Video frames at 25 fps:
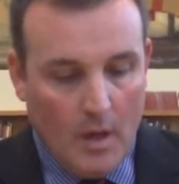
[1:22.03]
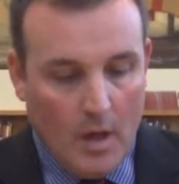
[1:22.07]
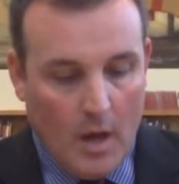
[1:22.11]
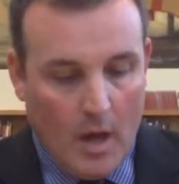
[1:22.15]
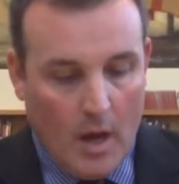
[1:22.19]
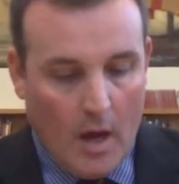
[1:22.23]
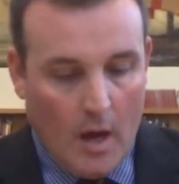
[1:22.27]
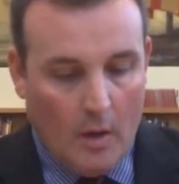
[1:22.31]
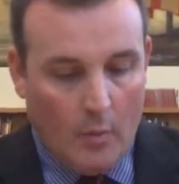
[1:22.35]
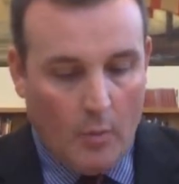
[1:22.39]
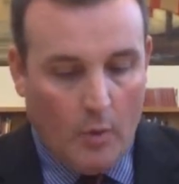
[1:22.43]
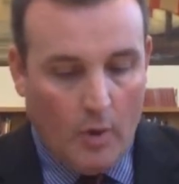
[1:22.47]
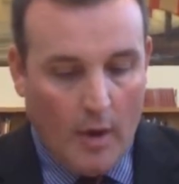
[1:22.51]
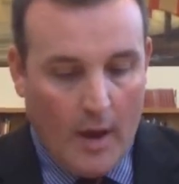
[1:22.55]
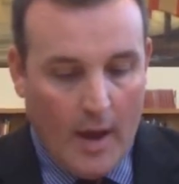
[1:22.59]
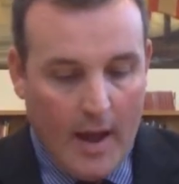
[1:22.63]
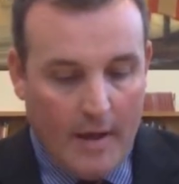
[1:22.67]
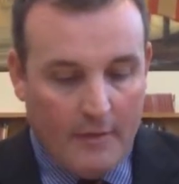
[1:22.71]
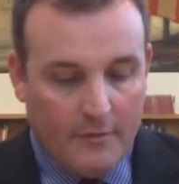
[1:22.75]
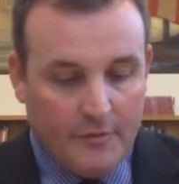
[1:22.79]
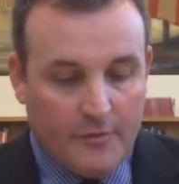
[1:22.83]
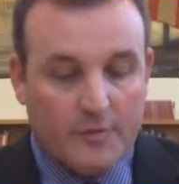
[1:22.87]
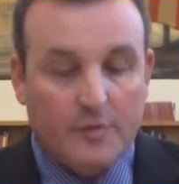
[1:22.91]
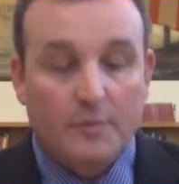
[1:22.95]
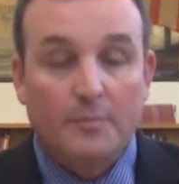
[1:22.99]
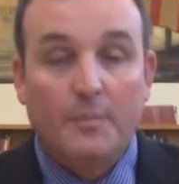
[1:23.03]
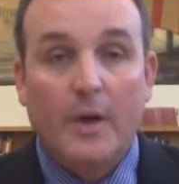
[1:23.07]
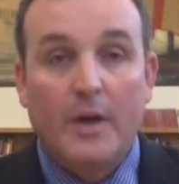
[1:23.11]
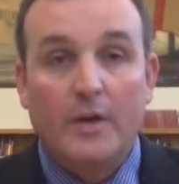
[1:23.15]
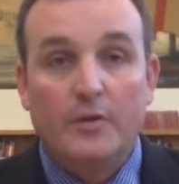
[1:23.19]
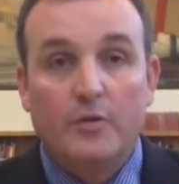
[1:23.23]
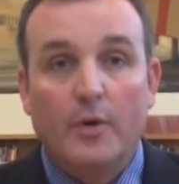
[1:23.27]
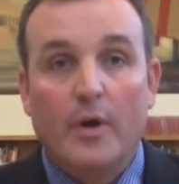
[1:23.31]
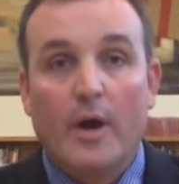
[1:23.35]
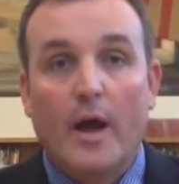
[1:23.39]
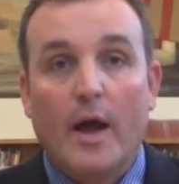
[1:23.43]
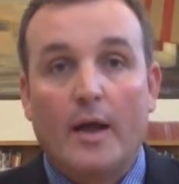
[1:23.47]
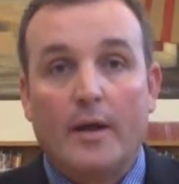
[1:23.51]
We'll have some
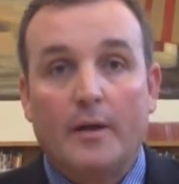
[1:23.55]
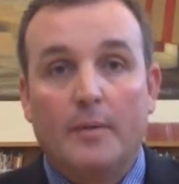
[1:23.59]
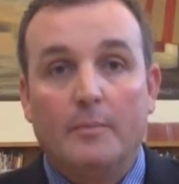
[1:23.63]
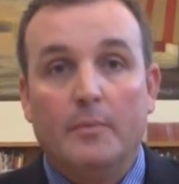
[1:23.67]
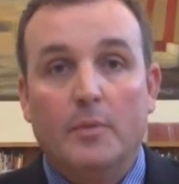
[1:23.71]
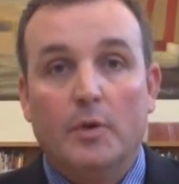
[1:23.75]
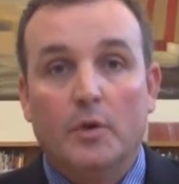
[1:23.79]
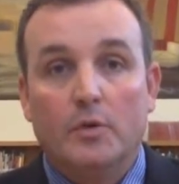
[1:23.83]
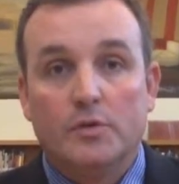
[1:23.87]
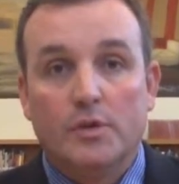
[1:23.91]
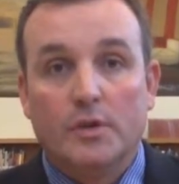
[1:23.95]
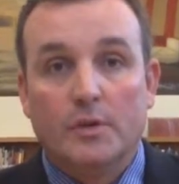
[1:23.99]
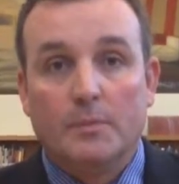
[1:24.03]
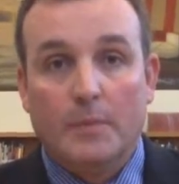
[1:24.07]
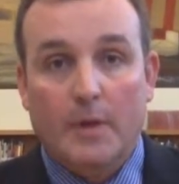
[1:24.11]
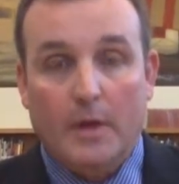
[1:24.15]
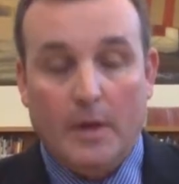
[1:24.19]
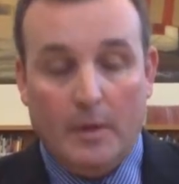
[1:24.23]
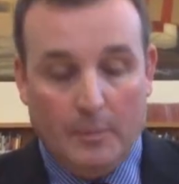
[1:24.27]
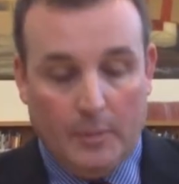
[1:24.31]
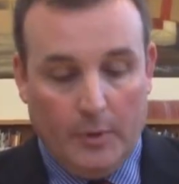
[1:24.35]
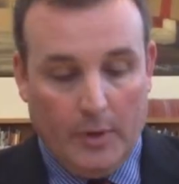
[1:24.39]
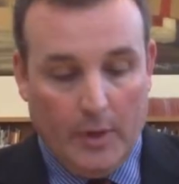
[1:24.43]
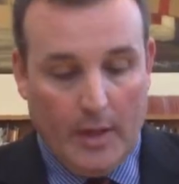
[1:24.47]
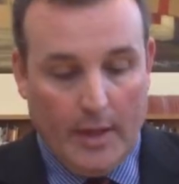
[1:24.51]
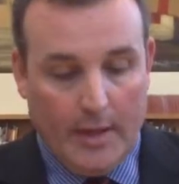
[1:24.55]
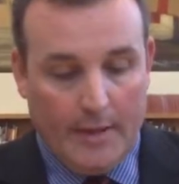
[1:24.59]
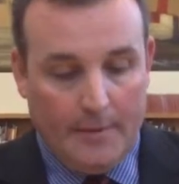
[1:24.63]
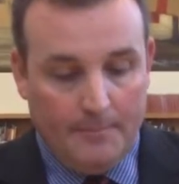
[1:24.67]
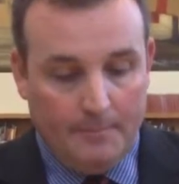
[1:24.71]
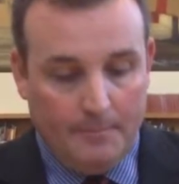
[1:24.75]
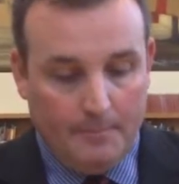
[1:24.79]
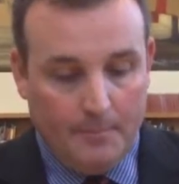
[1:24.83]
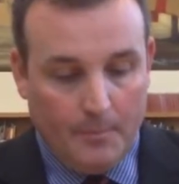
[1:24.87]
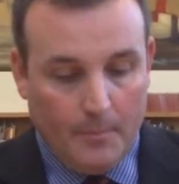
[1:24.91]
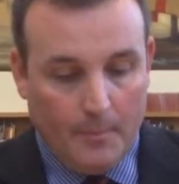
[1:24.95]
patriotic music being played.